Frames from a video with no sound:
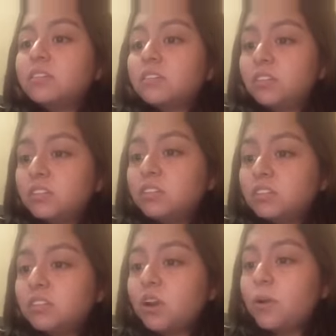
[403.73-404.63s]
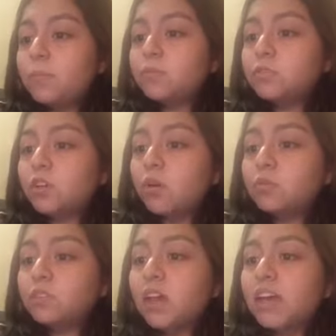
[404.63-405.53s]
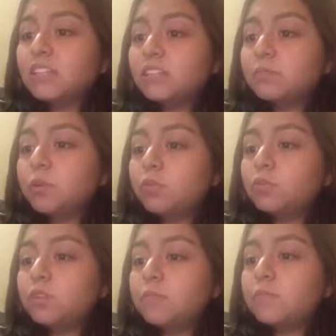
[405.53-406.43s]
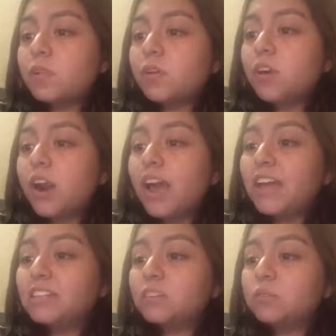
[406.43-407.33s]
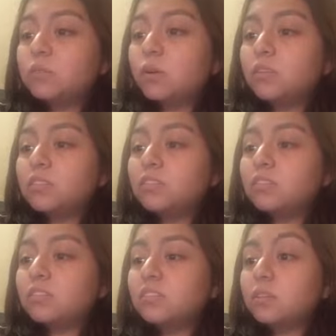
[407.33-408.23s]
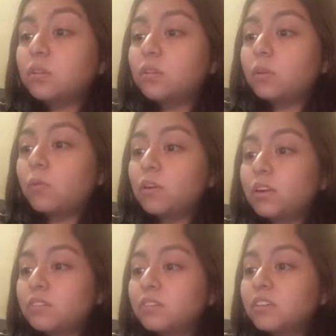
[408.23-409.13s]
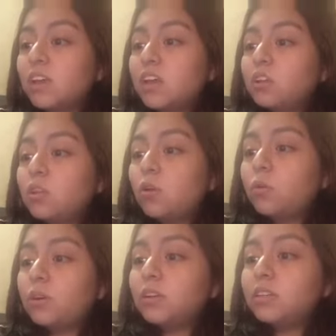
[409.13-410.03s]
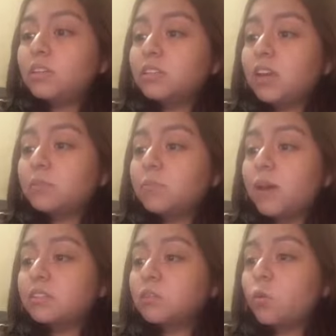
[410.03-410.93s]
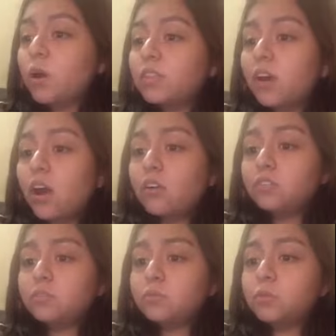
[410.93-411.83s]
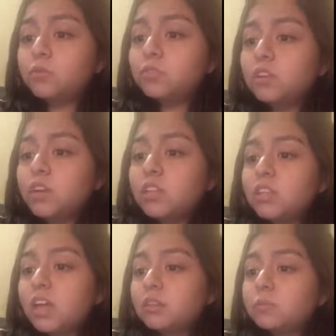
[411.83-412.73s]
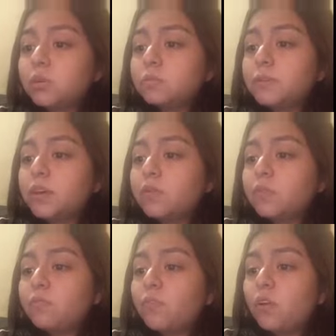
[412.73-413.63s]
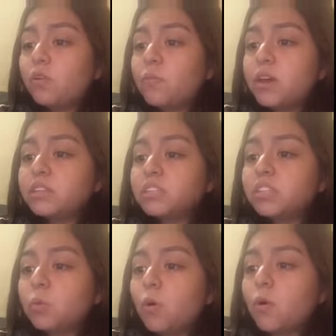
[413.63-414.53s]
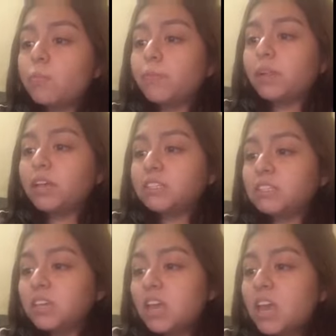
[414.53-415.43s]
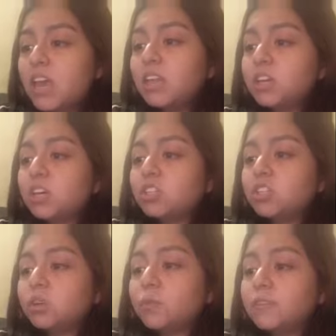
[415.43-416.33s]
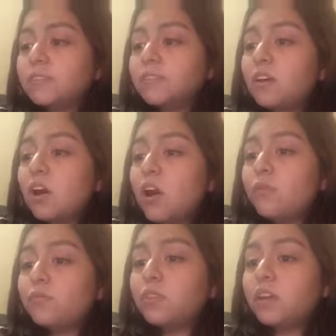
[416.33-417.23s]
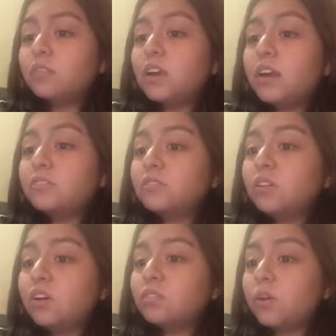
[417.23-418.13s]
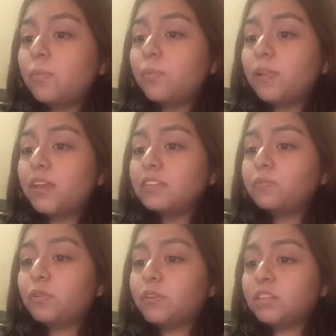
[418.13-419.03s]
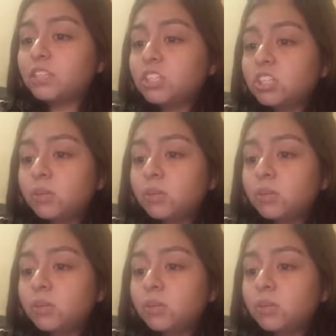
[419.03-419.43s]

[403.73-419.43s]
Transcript: This serves so that both the employer and the workers know in advance what are the rules that must be followed in the workplace, and the consequence of there are not complaints for each.